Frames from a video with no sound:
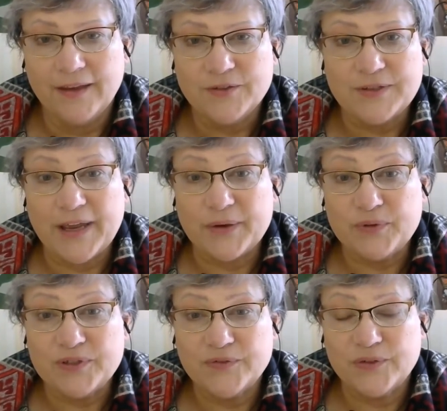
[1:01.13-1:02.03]
today I
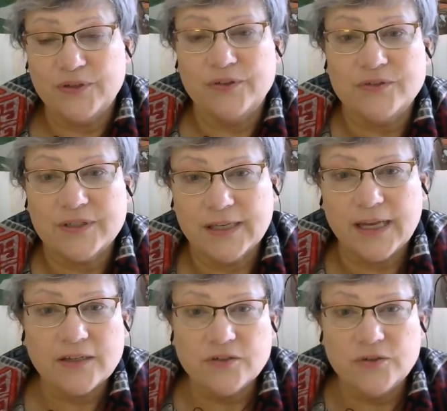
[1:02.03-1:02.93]
wish for you to
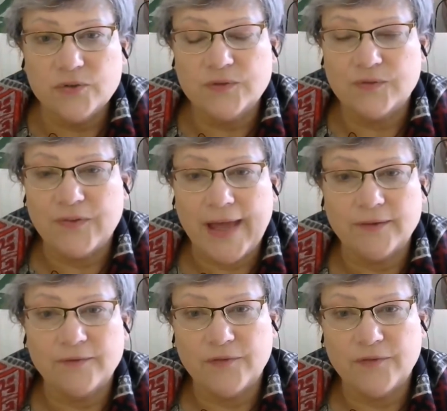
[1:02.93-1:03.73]
connect to your divine